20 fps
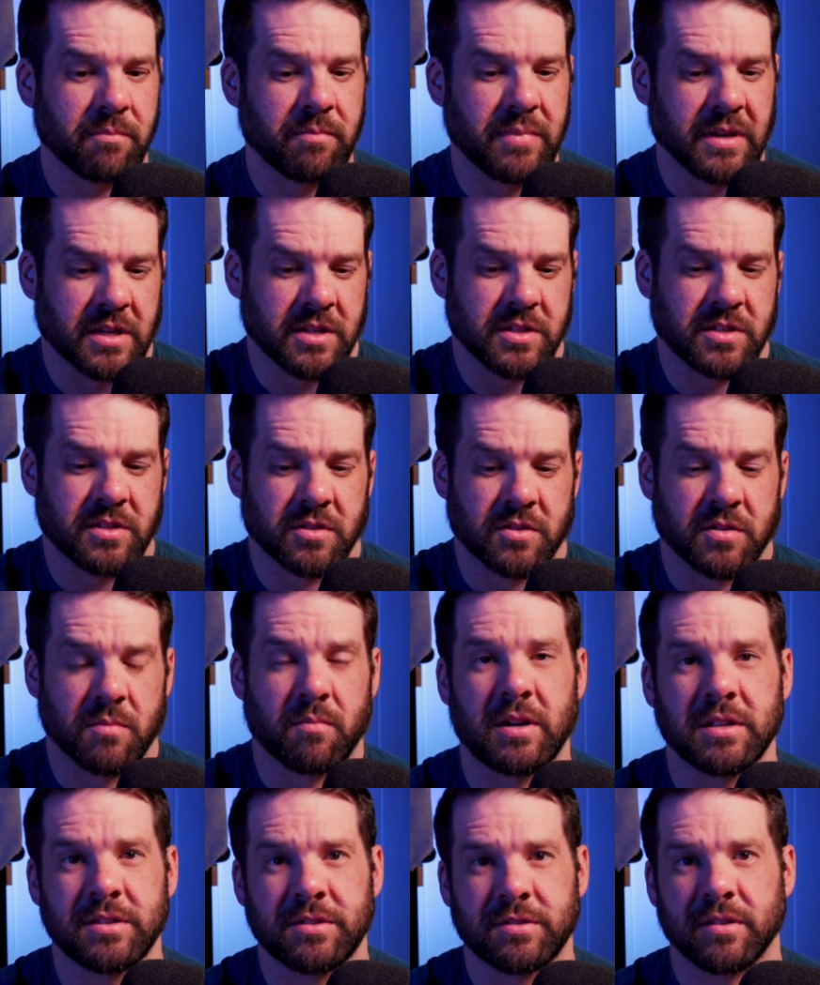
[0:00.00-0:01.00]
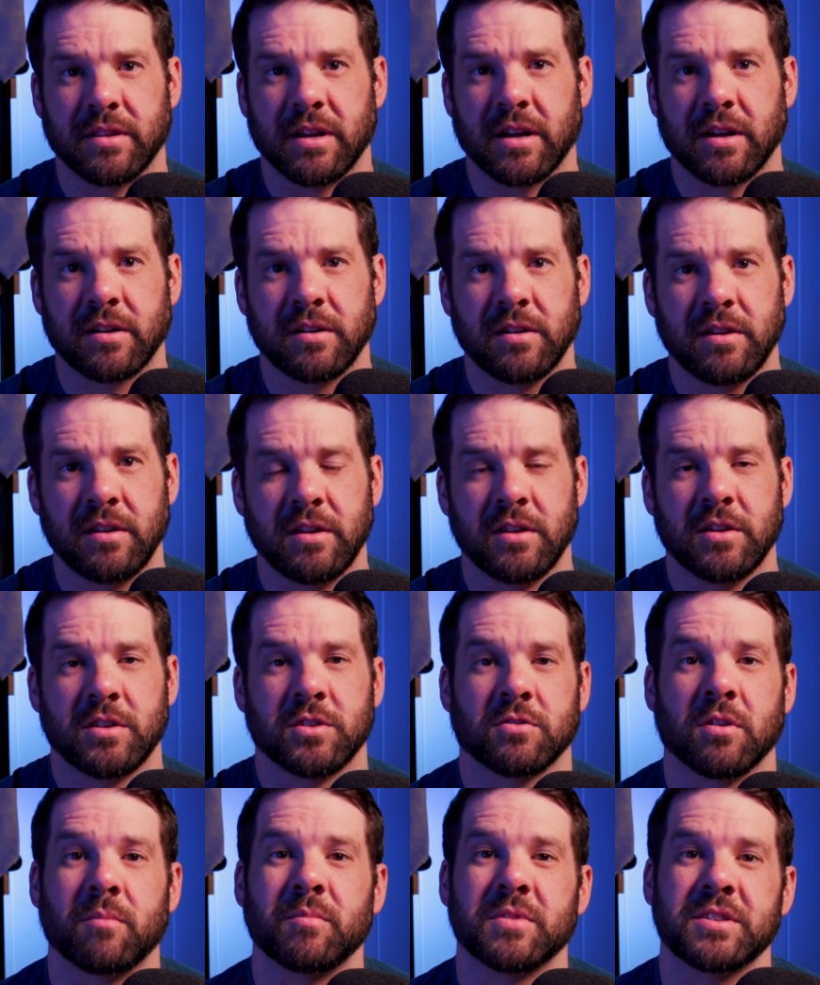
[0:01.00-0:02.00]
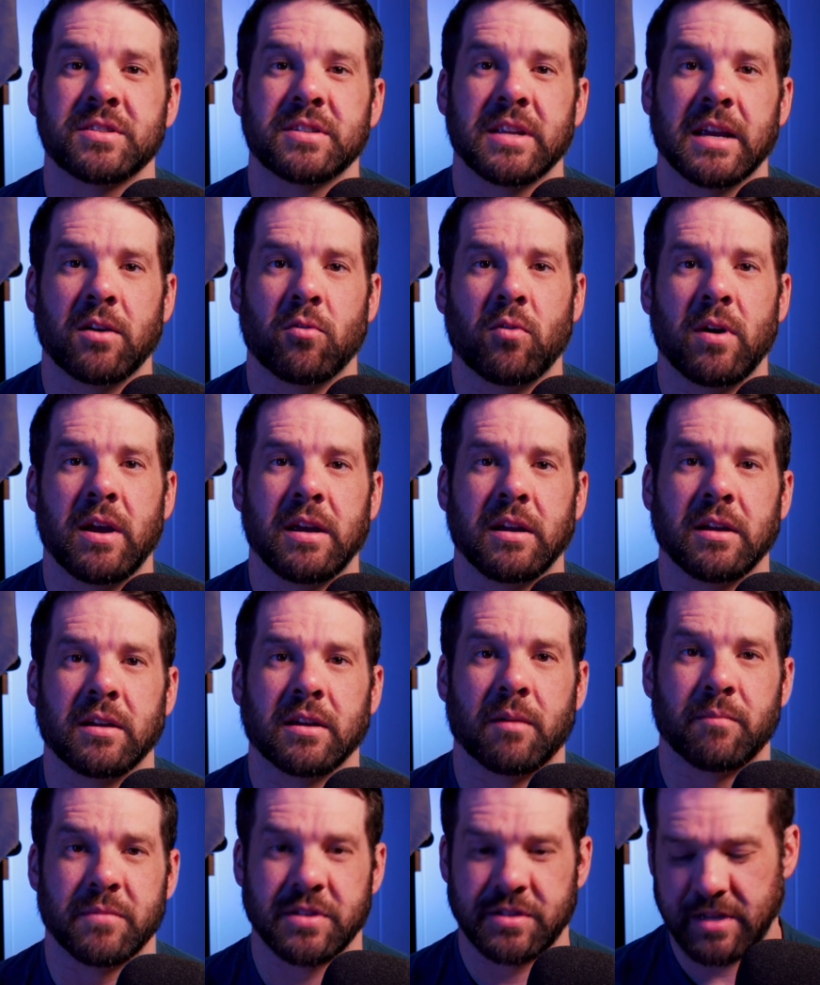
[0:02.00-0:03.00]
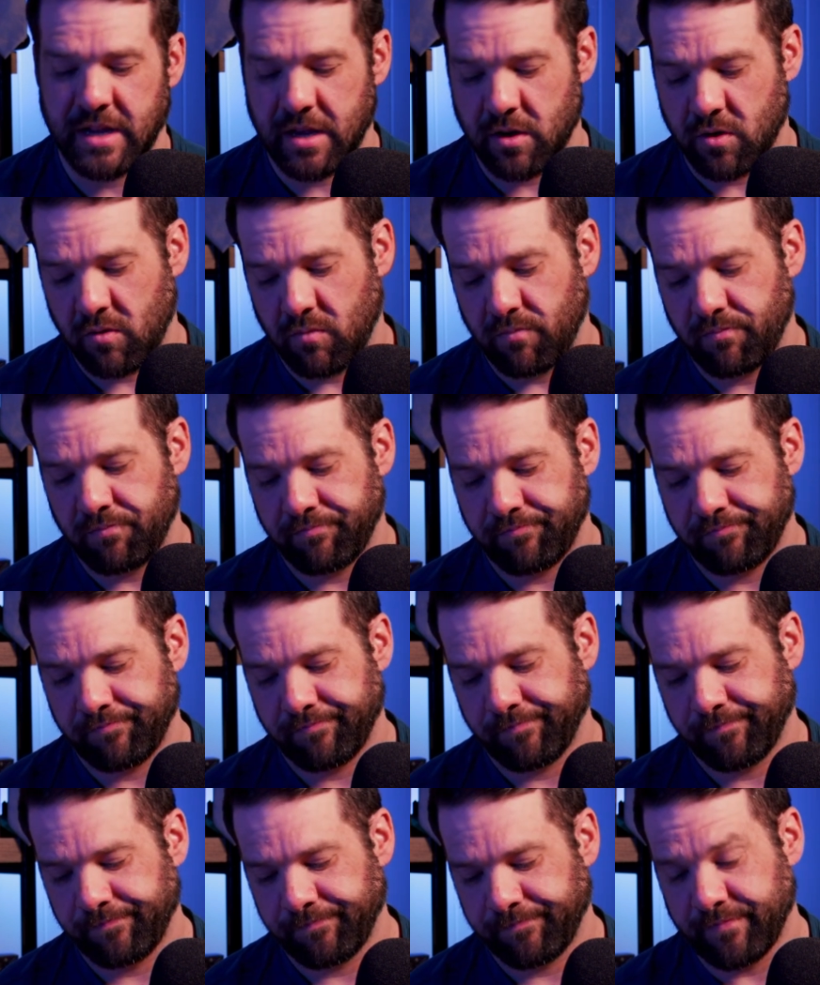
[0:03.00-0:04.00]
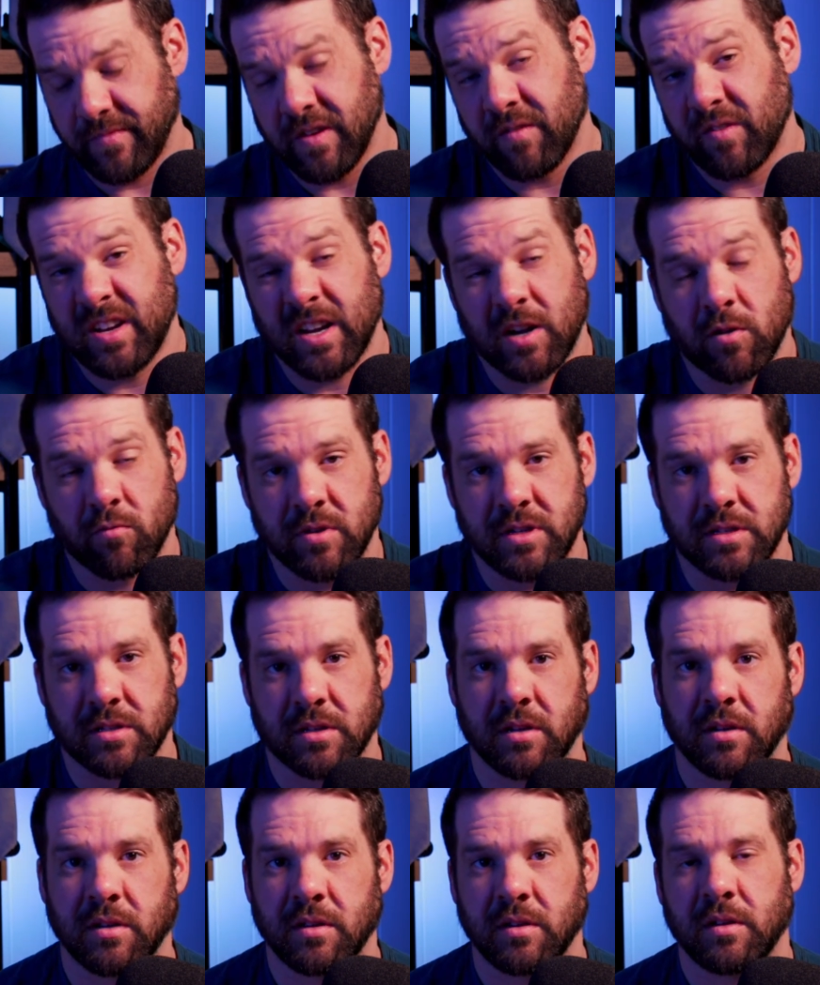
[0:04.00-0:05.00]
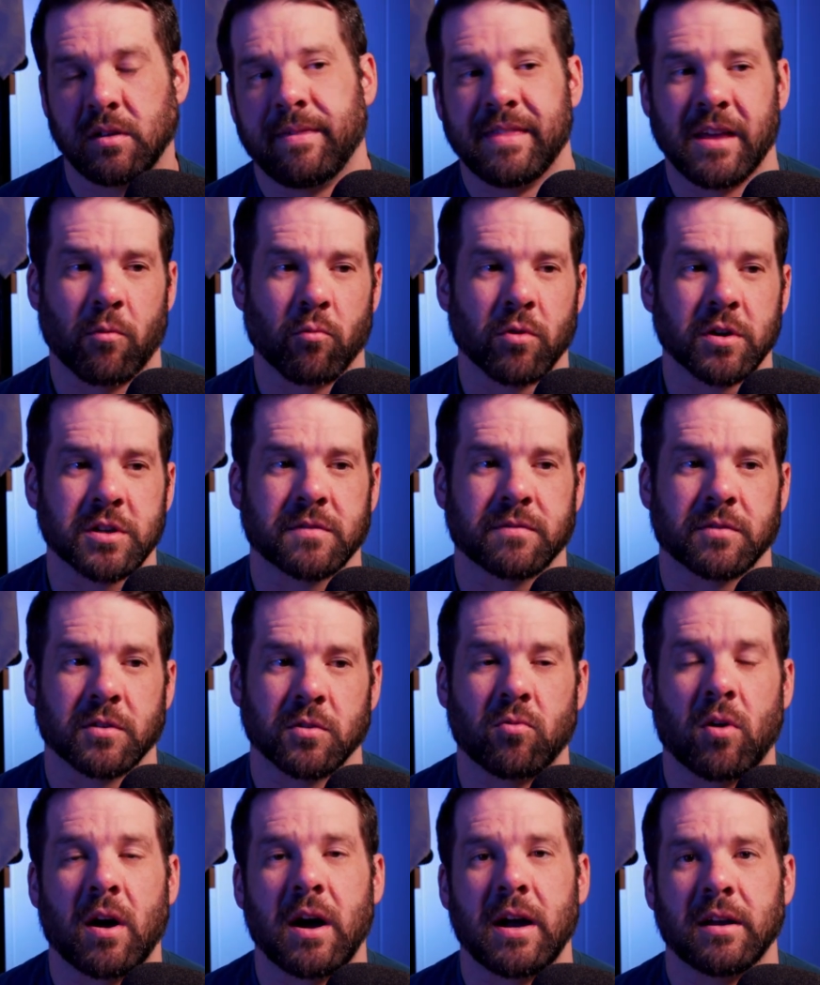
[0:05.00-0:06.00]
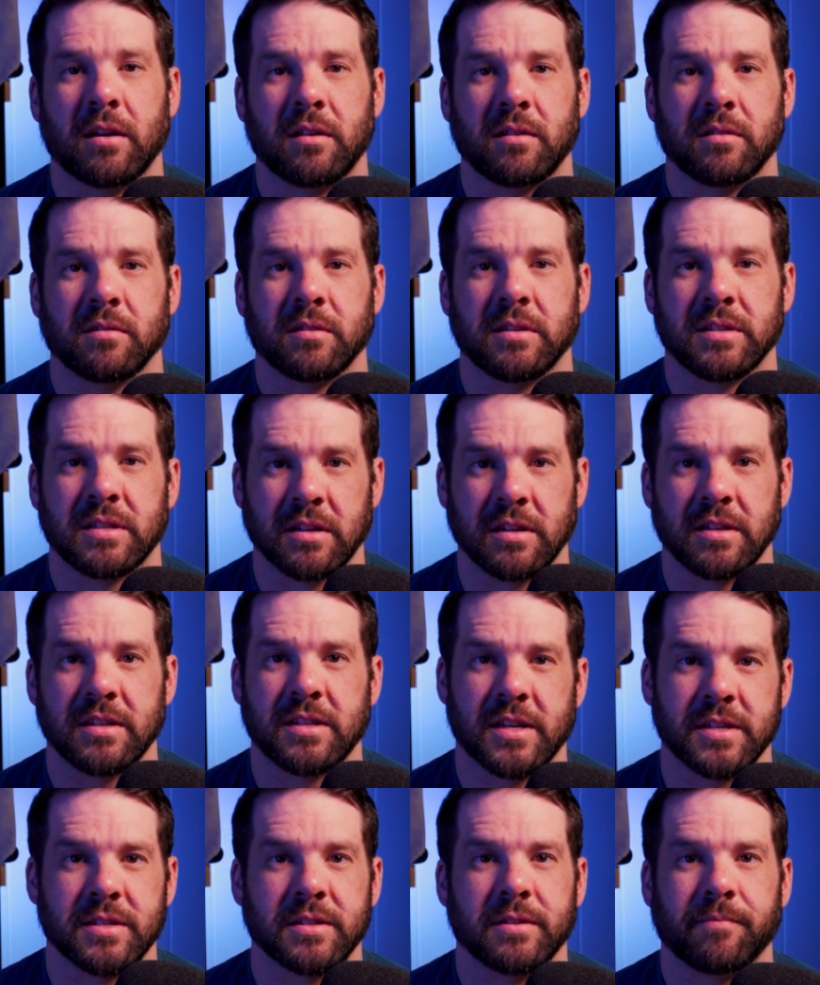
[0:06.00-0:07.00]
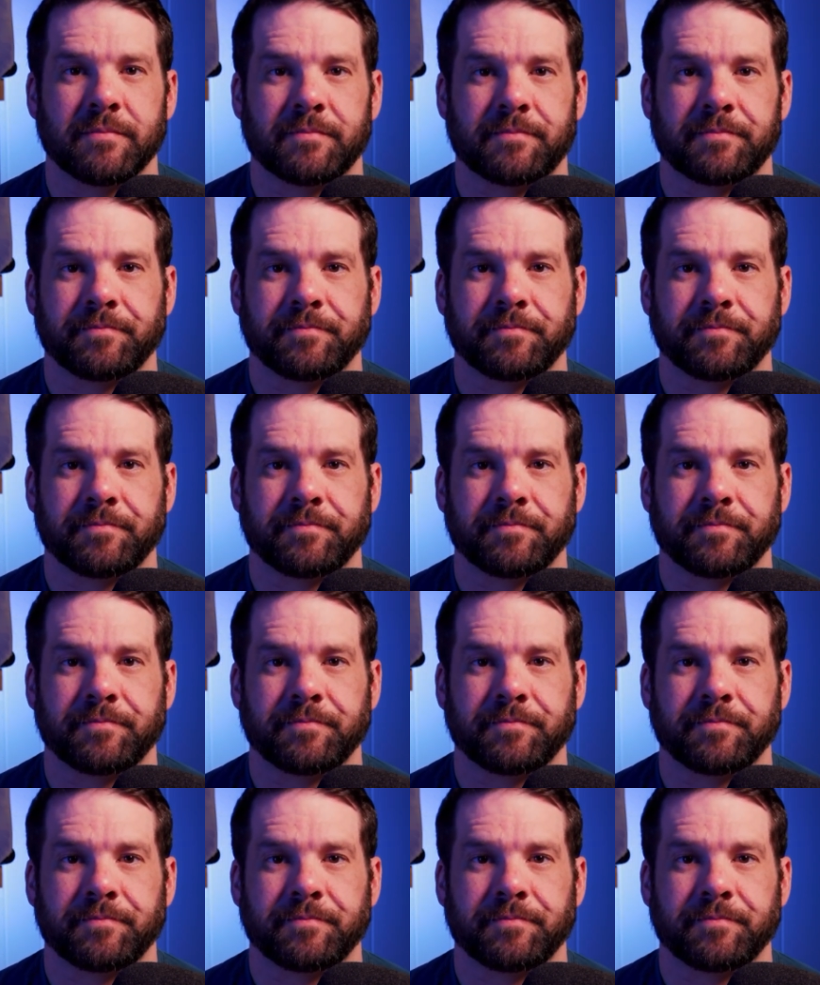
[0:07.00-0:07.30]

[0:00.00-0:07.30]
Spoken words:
Because there's a monster there. So I'm going to stay away. I'm going to stay at home. Never take a risk. And that works for a while until it doesn't.